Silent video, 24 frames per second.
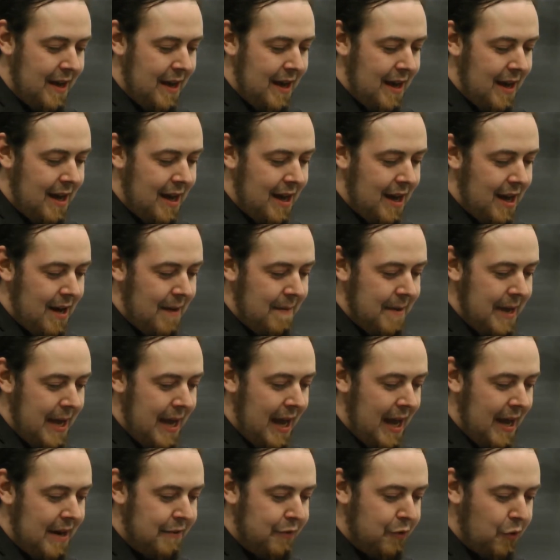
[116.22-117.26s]

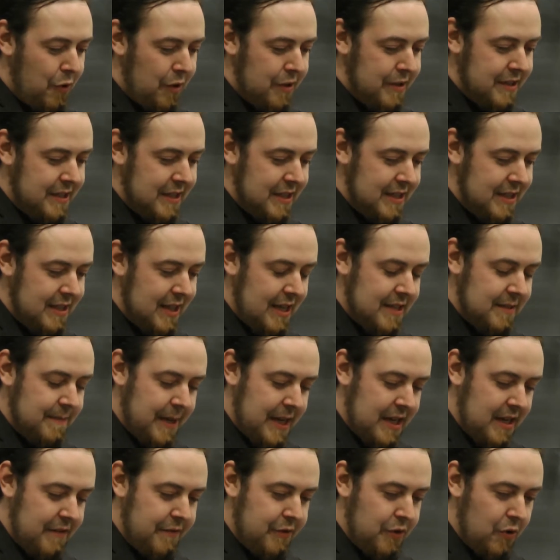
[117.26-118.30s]
And of course, as
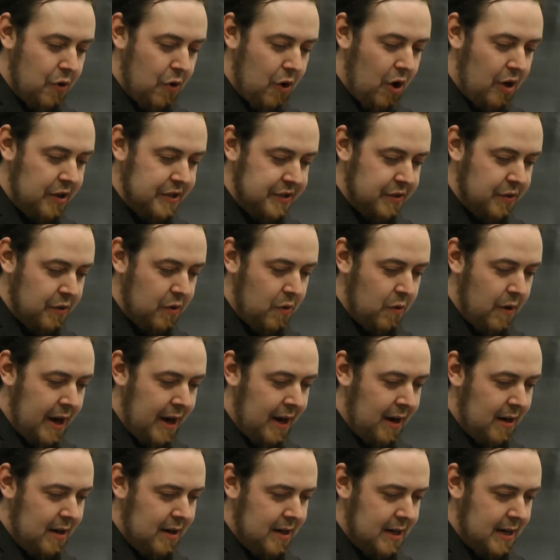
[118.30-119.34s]
many of you are also
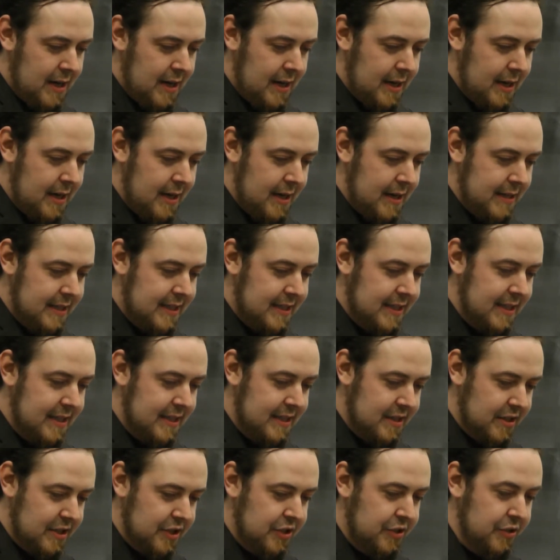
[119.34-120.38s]
aware,
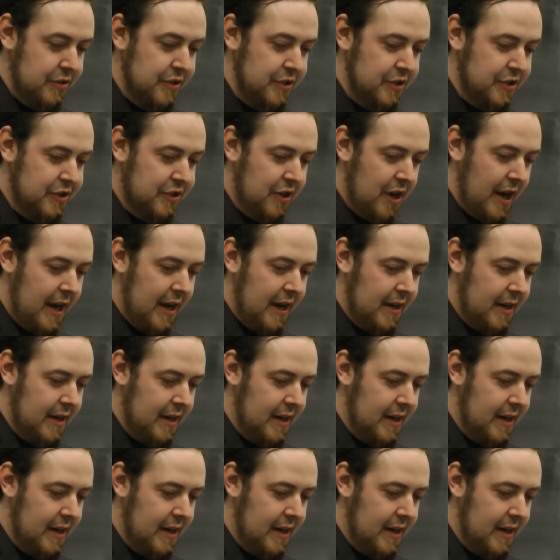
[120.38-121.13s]
since the student strike,